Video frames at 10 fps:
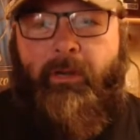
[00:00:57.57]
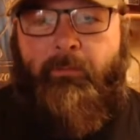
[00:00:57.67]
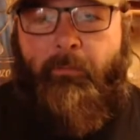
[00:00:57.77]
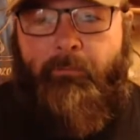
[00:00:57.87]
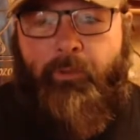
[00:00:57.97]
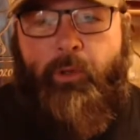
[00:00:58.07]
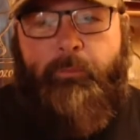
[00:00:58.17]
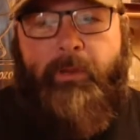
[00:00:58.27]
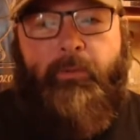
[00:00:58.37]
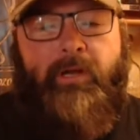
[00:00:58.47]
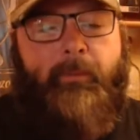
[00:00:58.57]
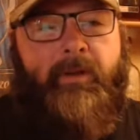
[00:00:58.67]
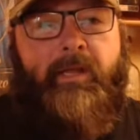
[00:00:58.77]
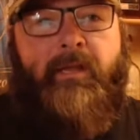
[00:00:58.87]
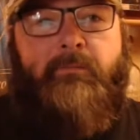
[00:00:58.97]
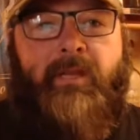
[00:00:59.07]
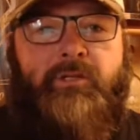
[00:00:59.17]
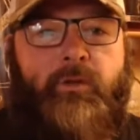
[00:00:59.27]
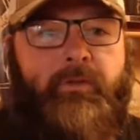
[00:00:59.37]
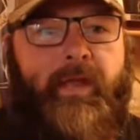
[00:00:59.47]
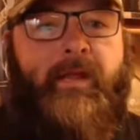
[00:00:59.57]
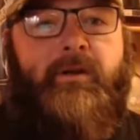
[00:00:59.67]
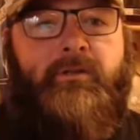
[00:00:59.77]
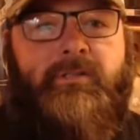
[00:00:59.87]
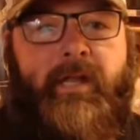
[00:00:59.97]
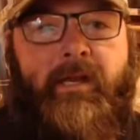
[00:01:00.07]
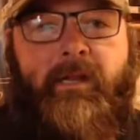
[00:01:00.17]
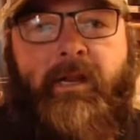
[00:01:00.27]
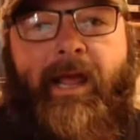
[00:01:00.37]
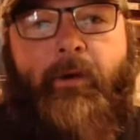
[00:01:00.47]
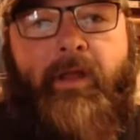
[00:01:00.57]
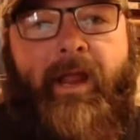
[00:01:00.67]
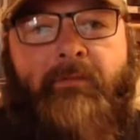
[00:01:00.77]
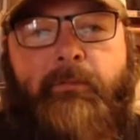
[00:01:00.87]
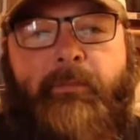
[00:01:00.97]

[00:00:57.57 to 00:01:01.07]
and the new people coming in, make sure they understand and how to have the